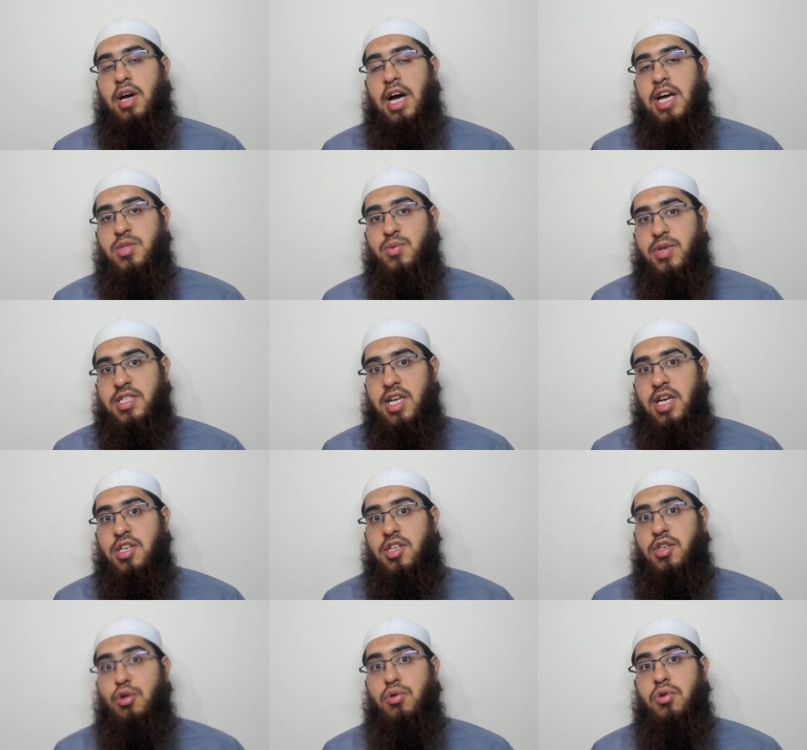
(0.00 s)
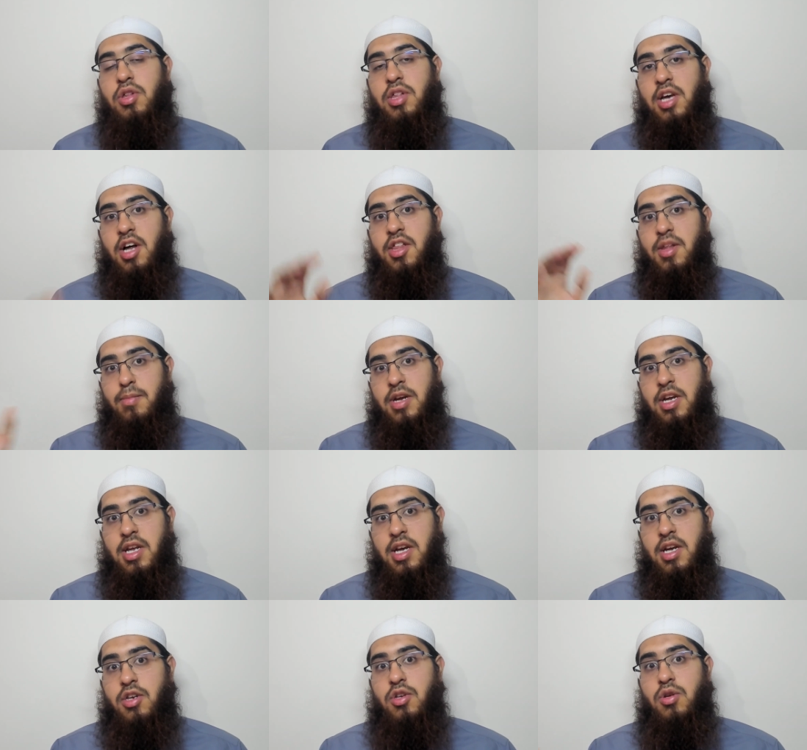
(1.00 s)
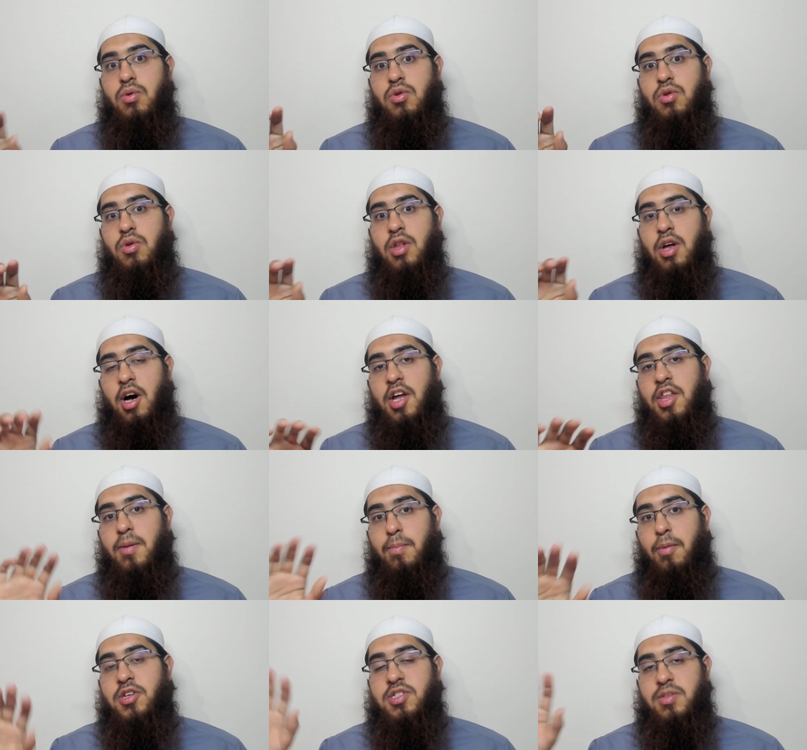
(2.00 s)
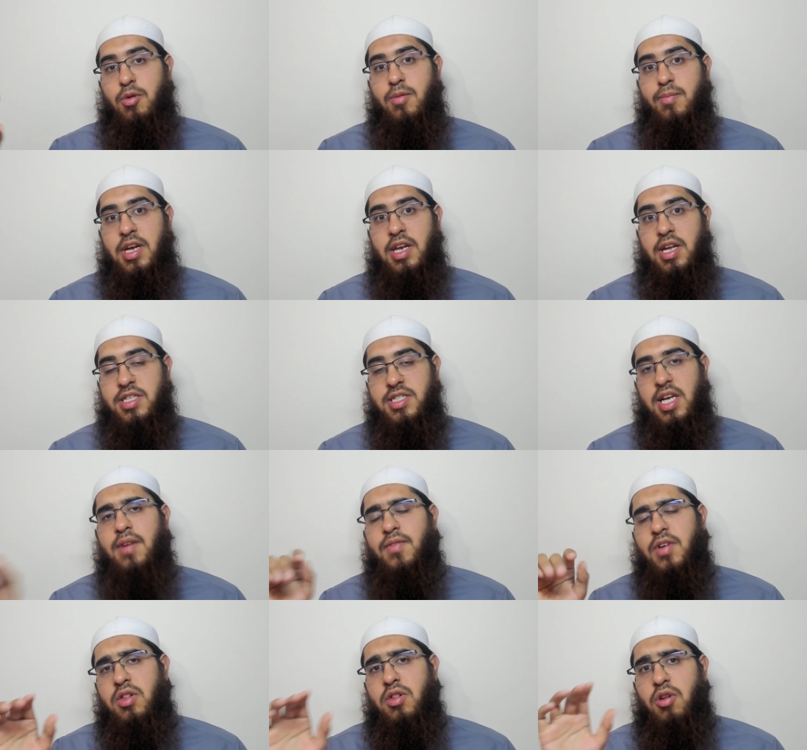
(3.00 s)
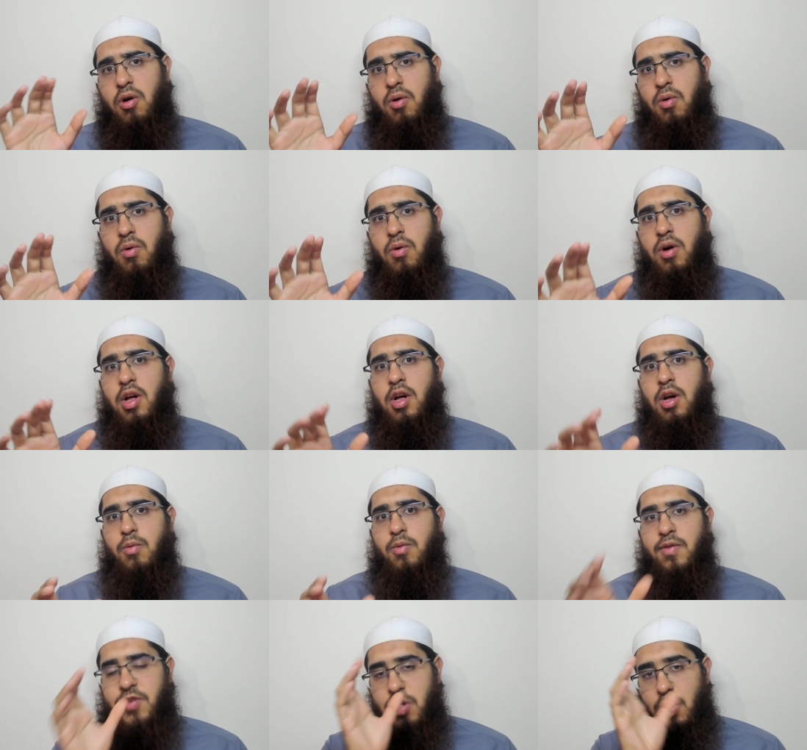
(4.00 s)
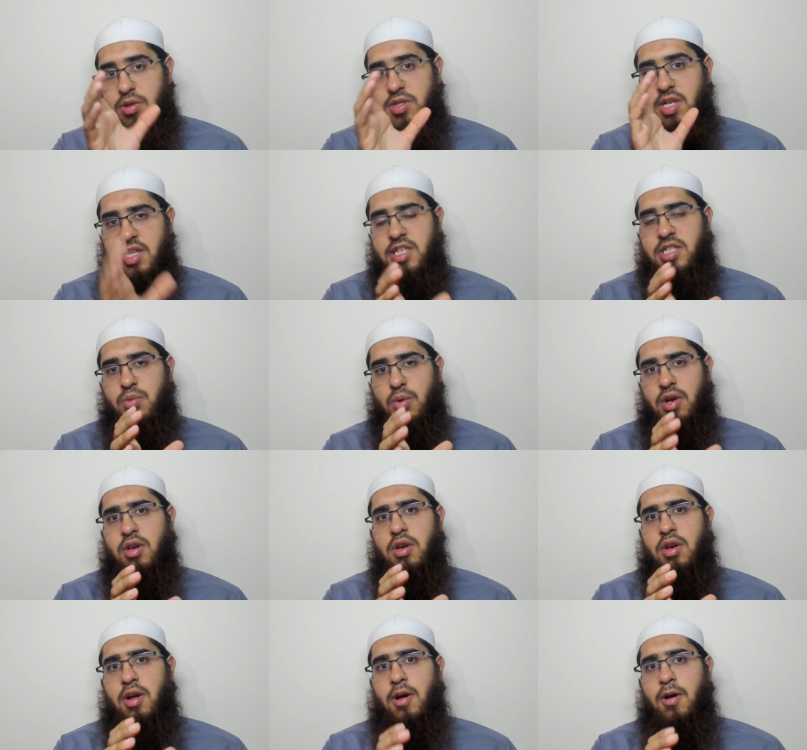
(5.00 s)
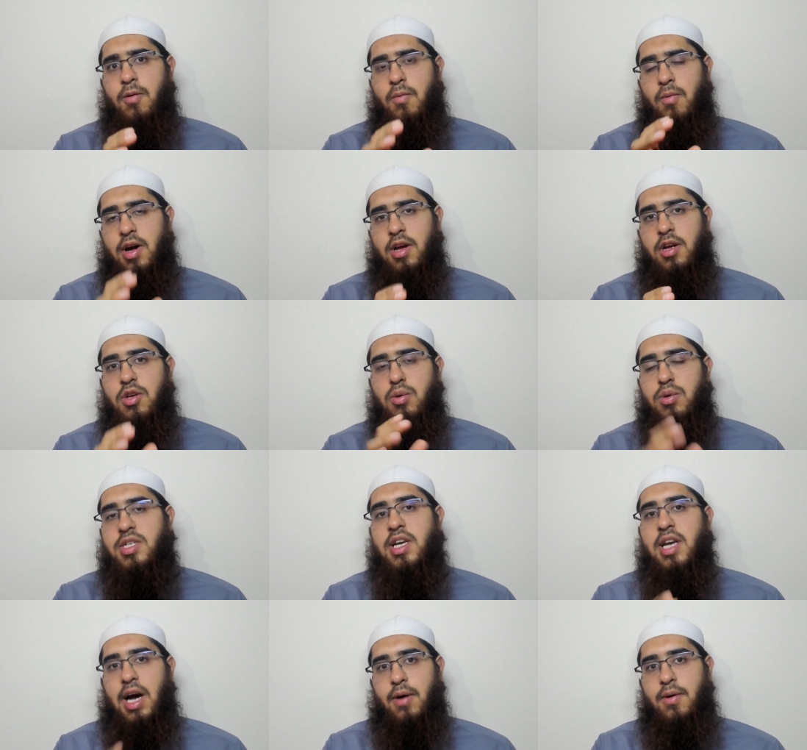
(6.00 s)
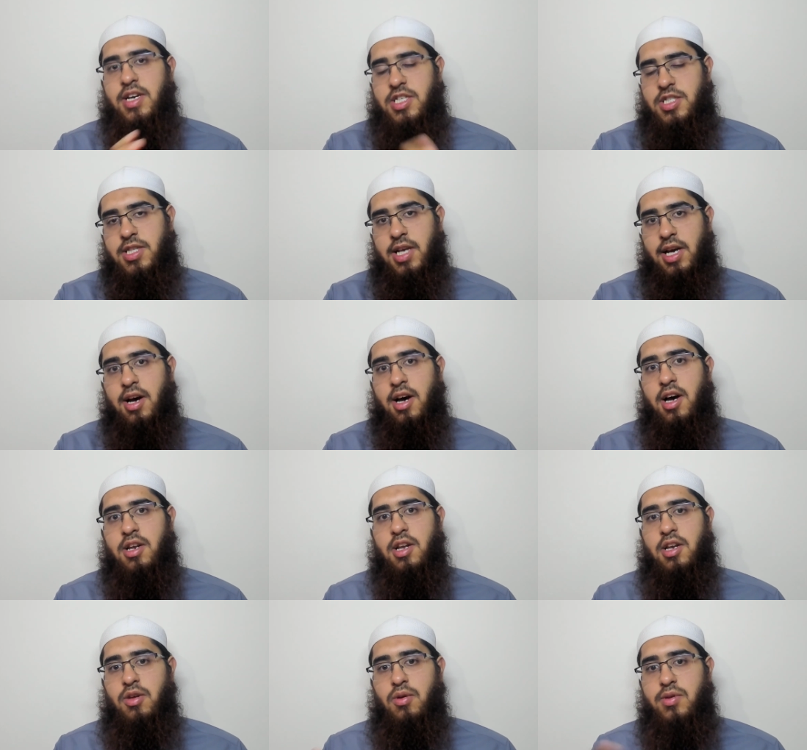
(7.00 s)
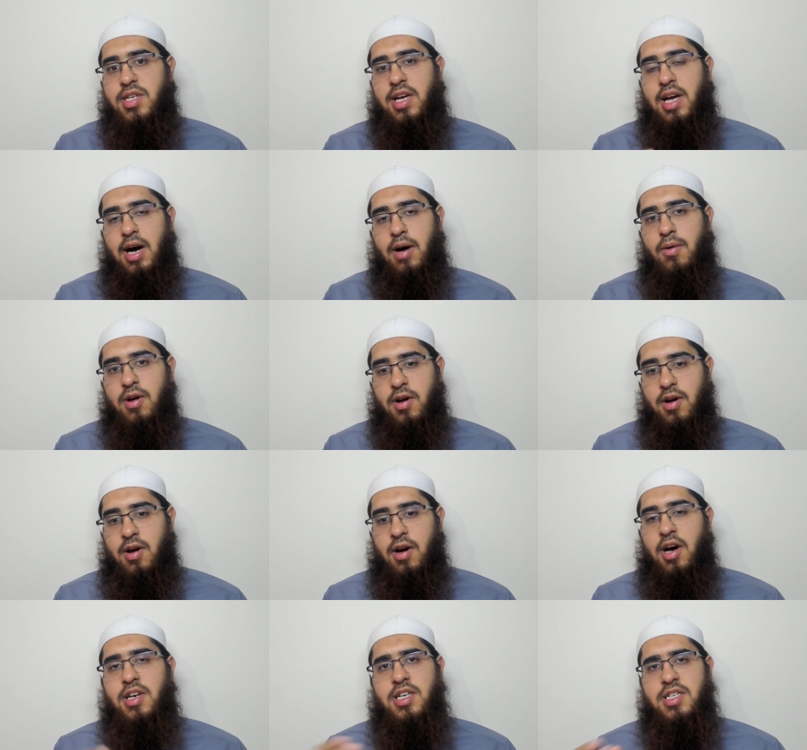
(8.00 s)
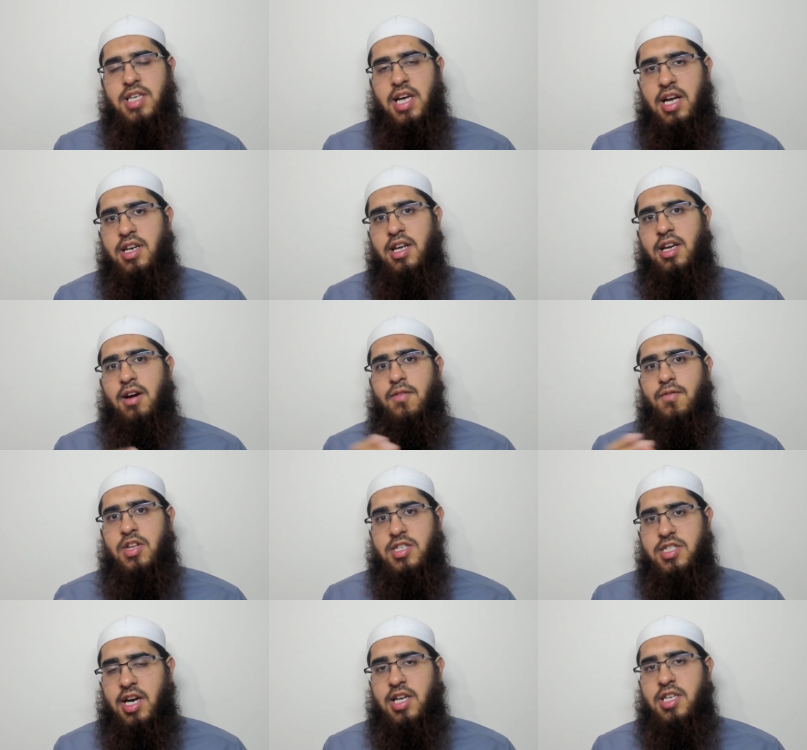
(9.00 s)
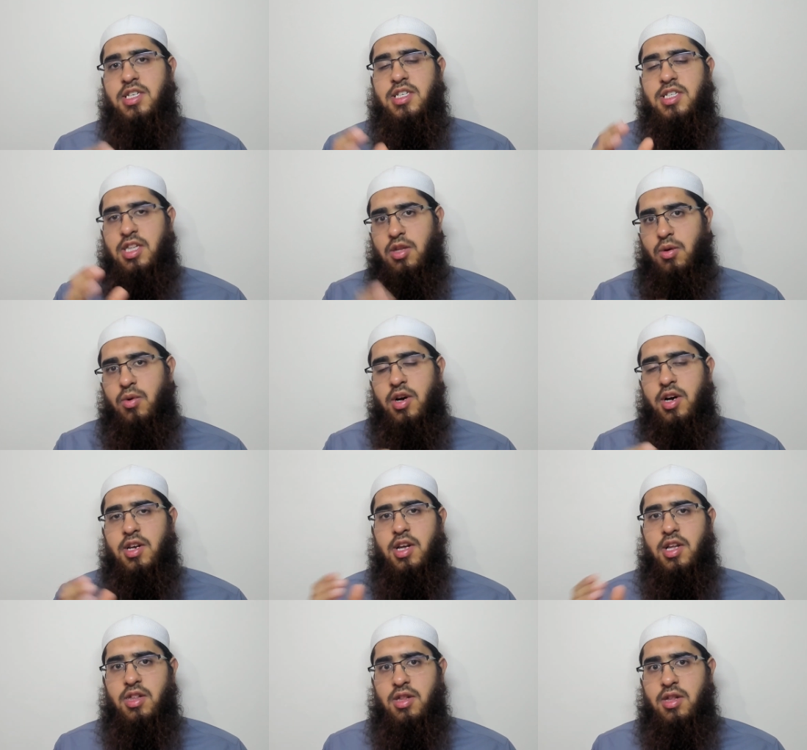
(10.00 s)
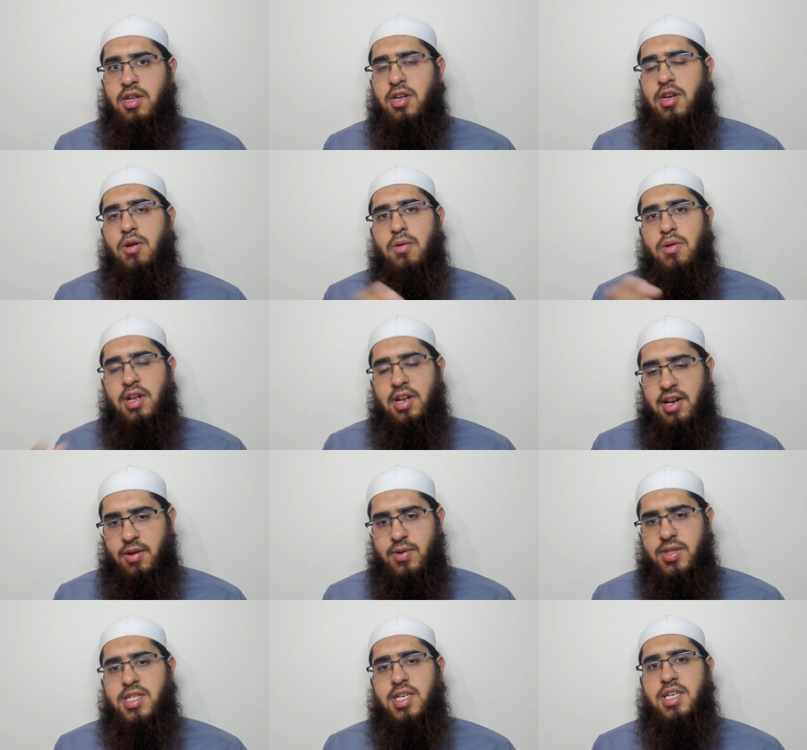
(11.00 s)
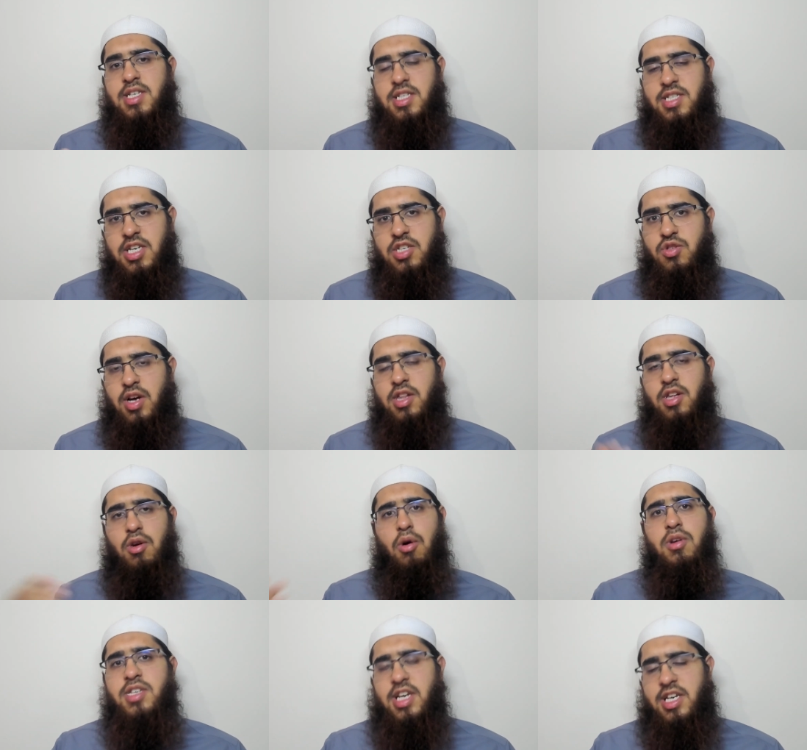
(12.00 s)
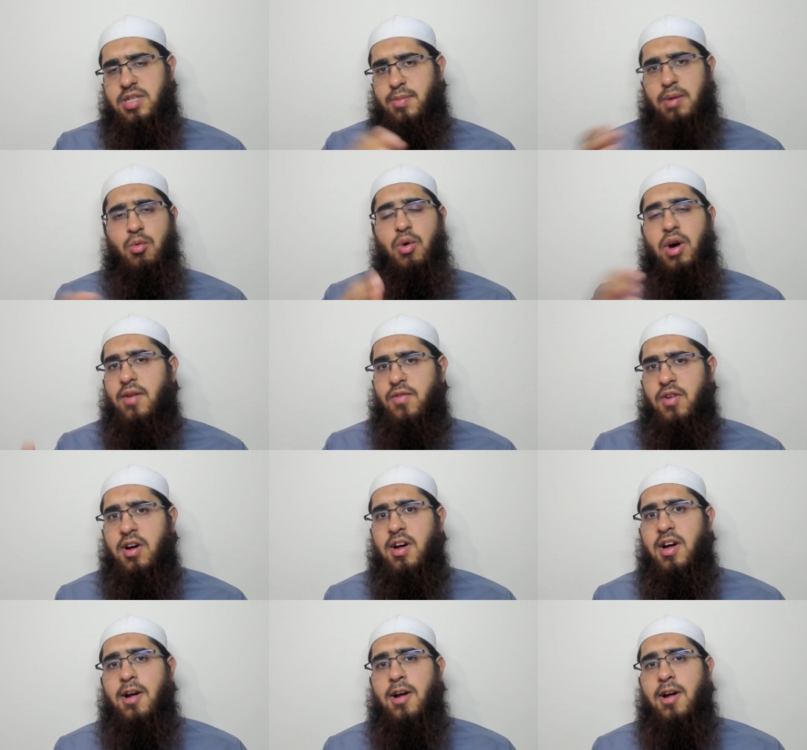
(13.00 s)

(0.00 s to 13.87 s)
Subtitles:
As we said, due to the other meaning, due to the other possible meanings, even though we've chosen this one, right, using our ijtihad and using our understanding of the sciences and the word and, you know, the linguistics, etc., and the context, maybe whatever,